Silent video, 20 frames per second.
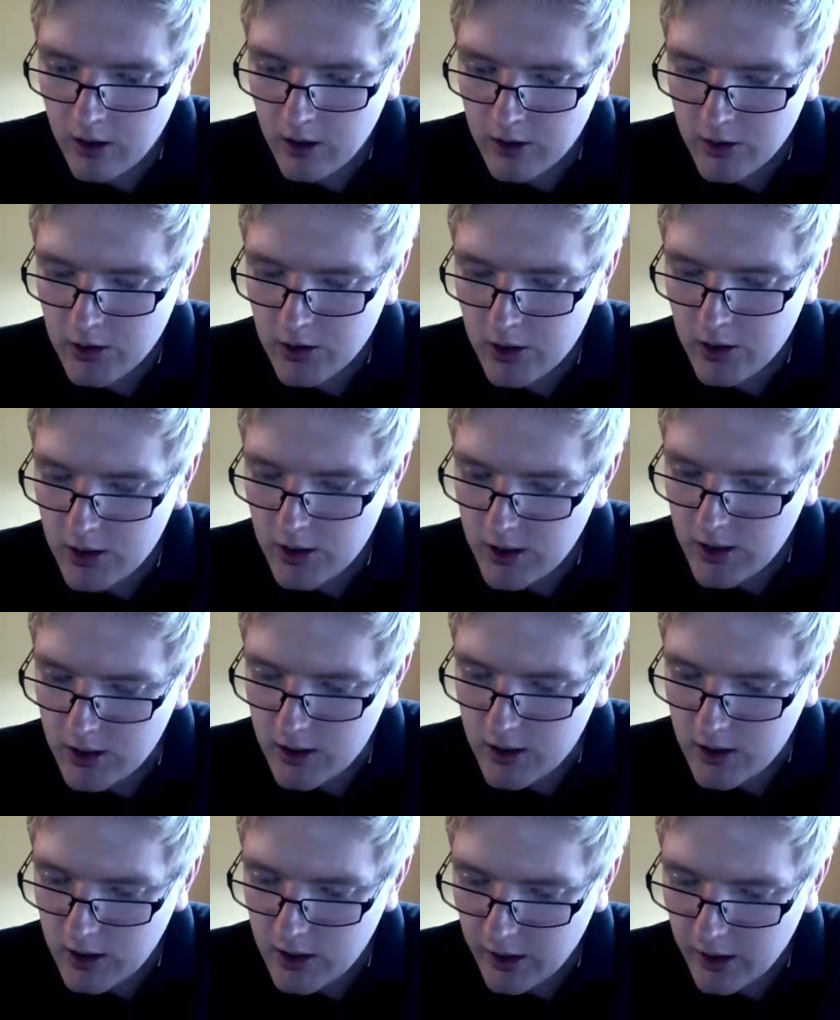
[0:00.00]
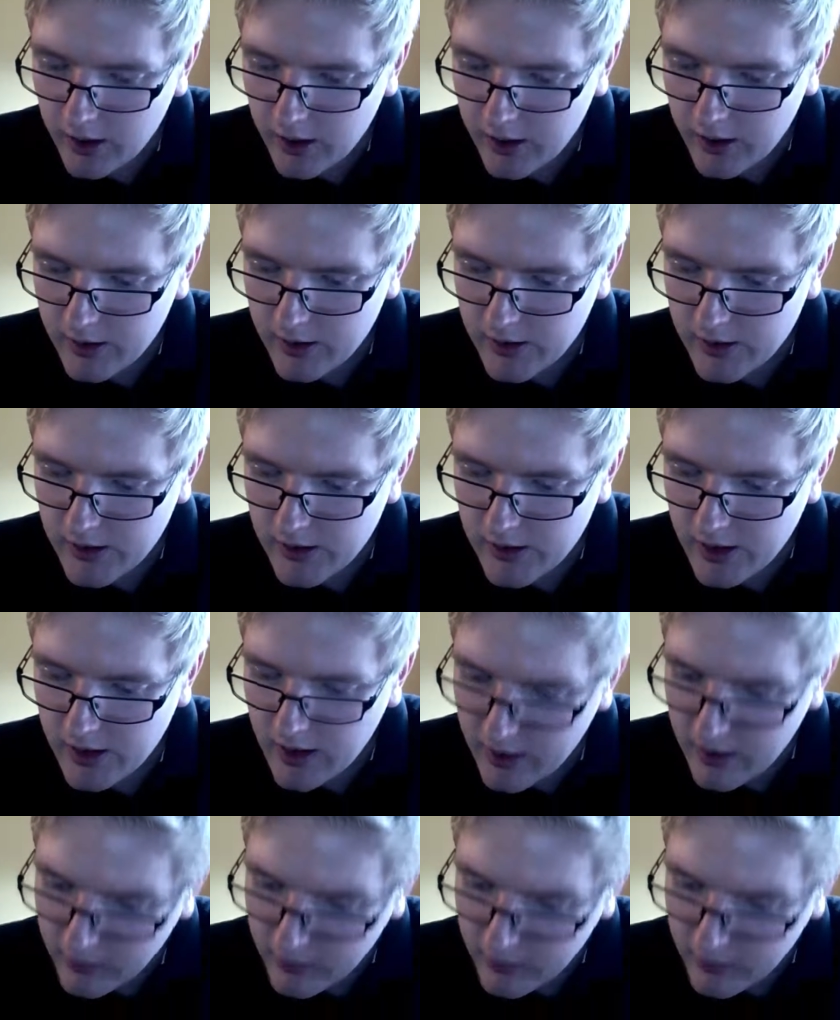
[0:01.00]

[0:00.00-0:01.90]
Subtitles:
She sat